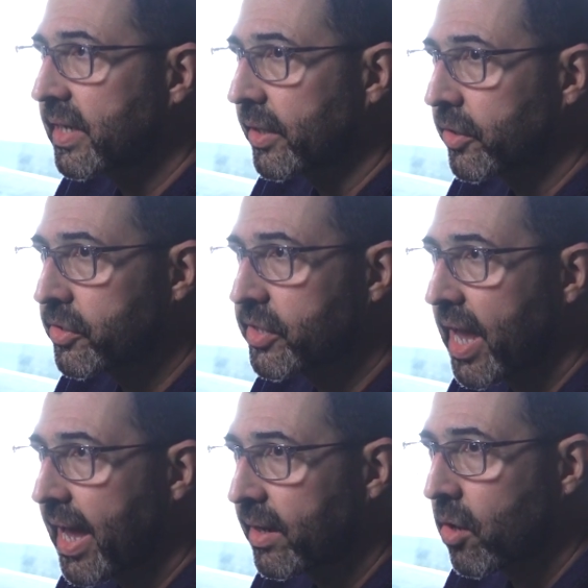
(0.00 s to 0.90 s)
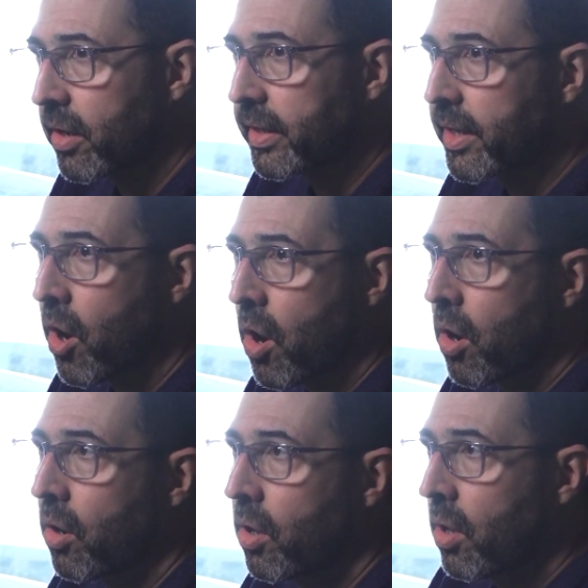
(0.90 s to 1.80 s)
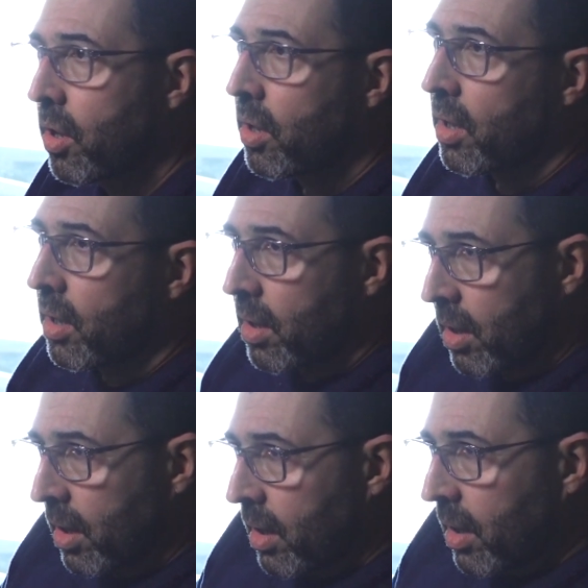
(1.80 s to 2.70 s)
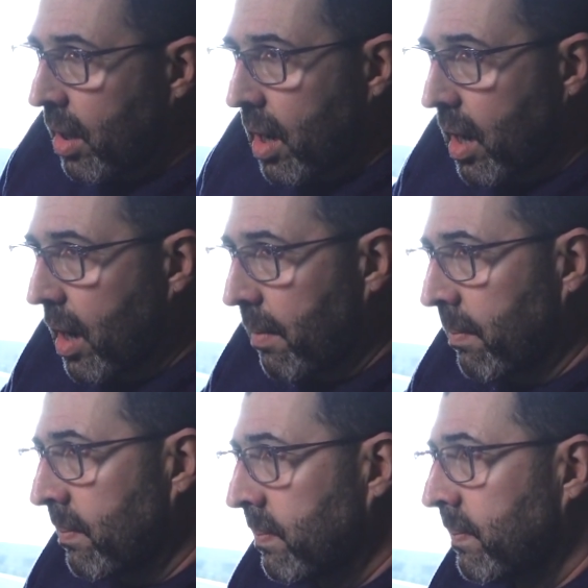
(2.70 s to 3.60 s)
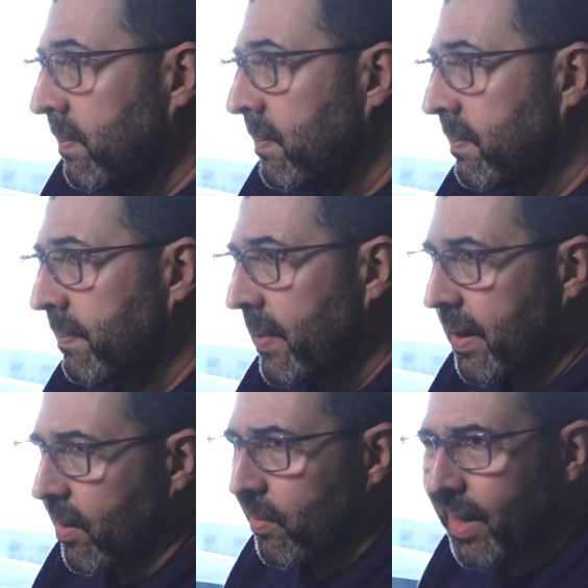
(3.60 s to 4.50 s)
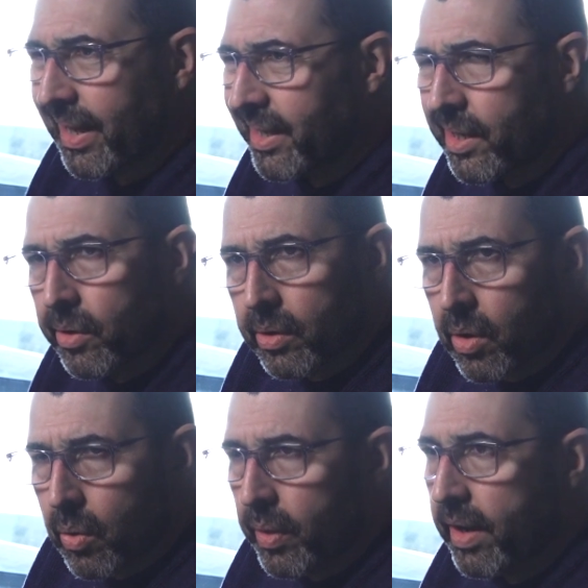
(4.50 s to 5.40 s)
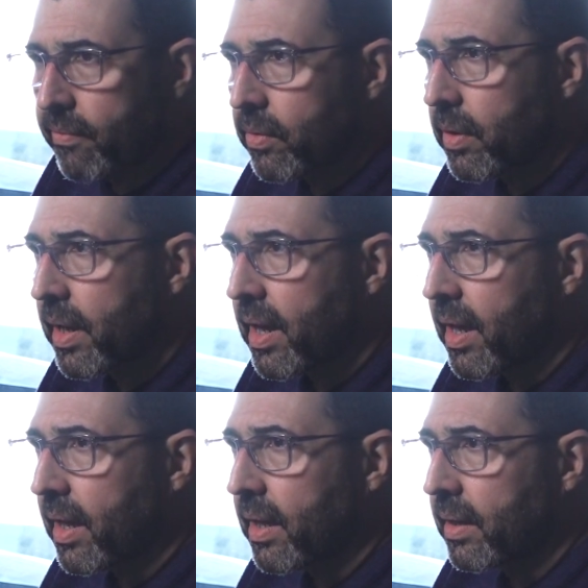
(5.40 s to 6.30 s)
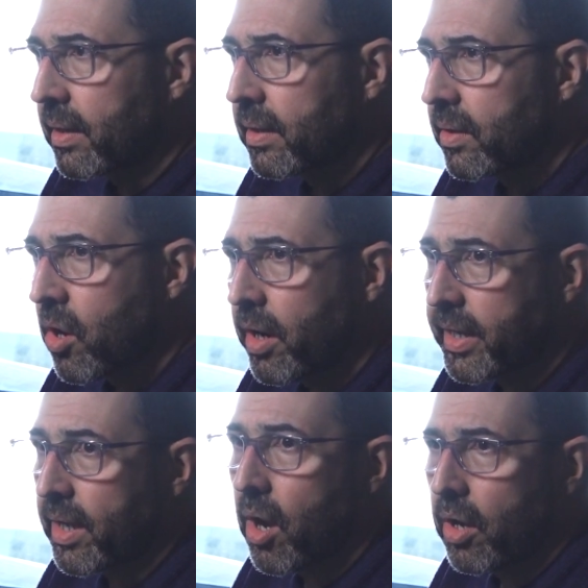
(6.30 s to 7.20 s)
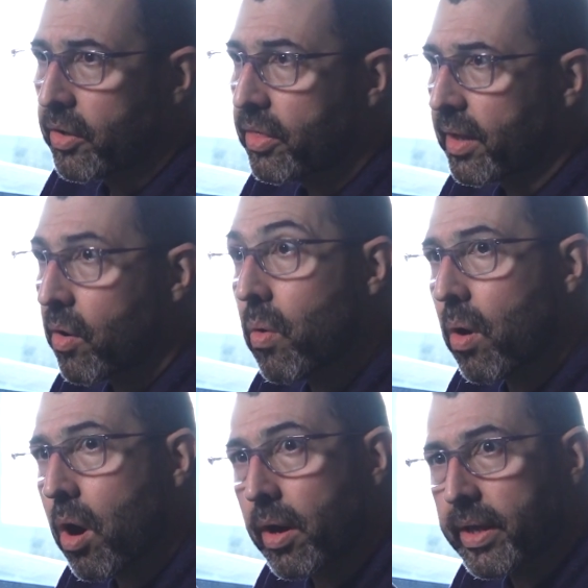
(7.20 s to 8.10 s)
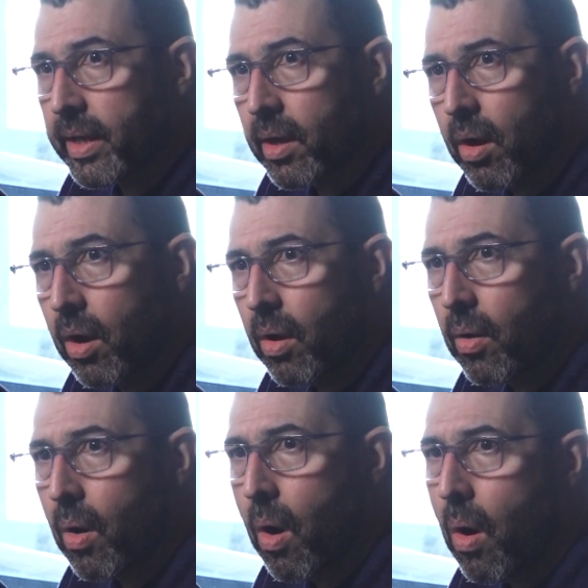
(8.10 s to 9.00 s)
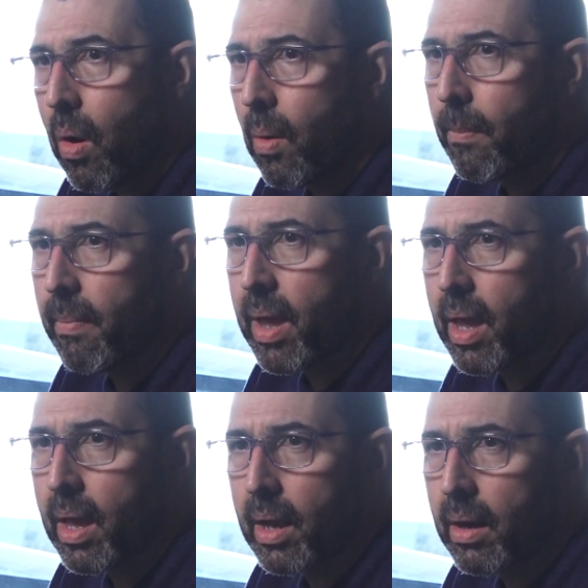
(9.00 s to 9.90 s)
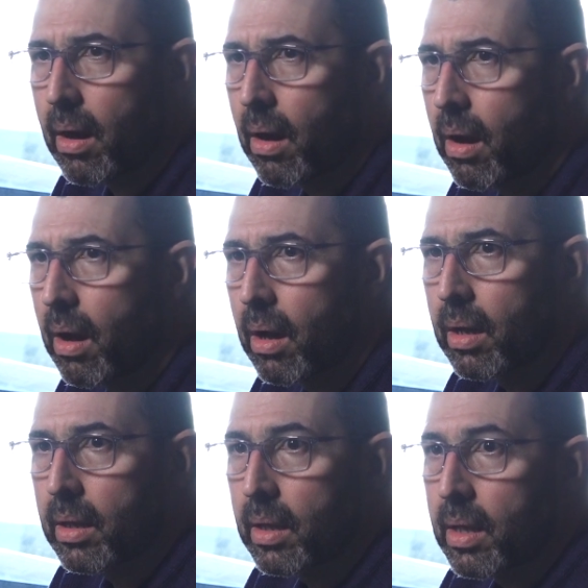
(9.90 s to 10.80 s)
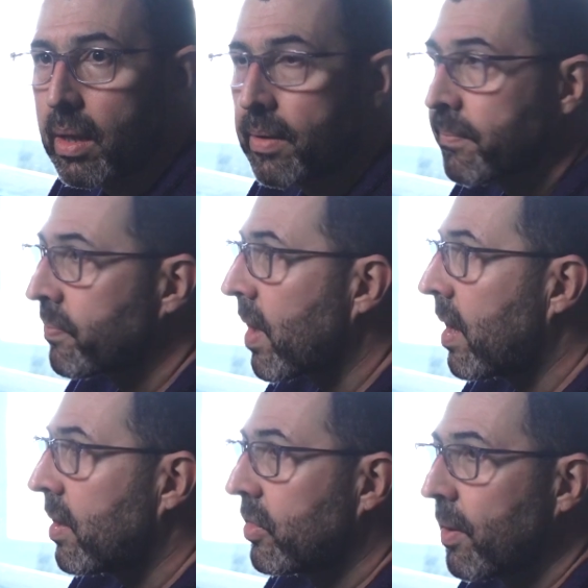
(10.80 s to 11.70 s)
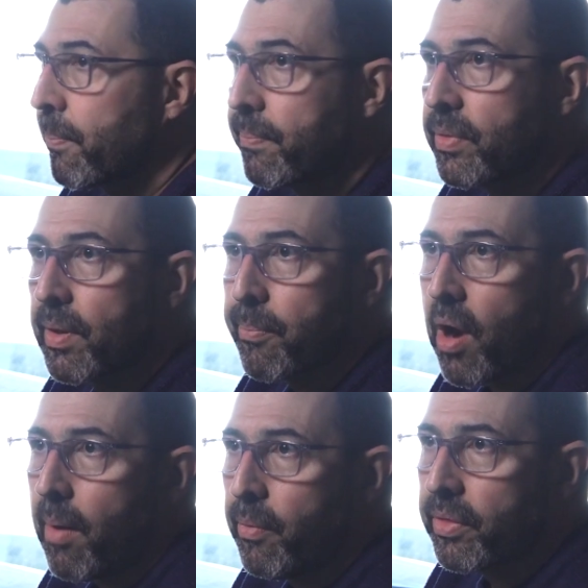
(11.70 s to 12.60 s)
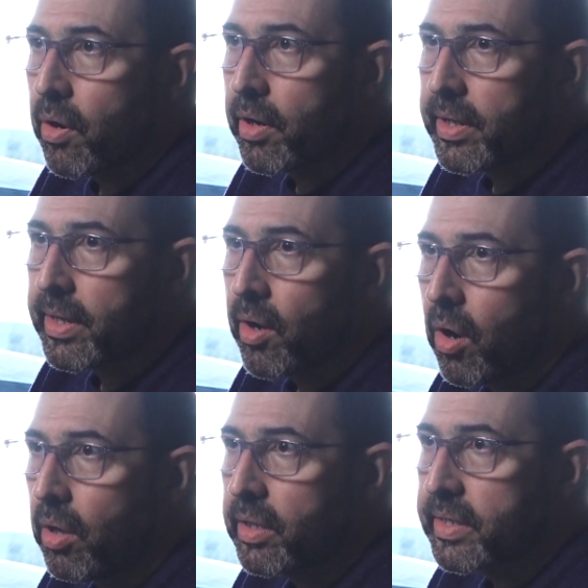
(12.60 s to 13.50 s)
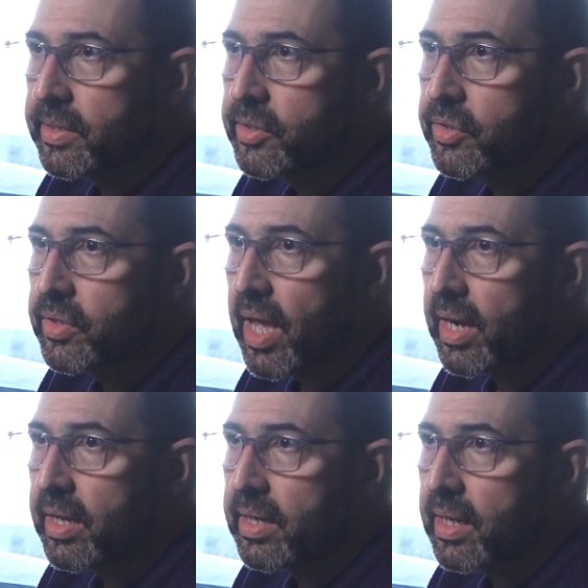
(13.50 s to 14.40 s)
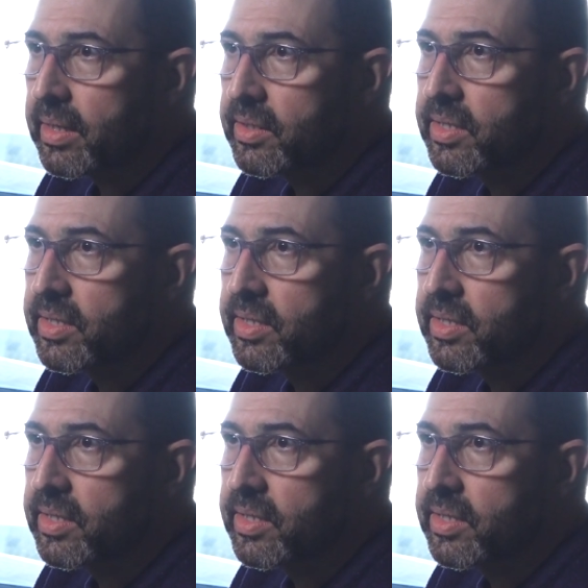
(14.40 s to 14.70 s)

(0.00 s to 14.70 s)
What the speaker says: singers at Carnegie Hall, I don't know, like a year ago, whatever. And Carnegie Hall, you think, Carnegie Hall. That is exactly the thought that popped in my head just now. The problem with Carnegie Hall is that it's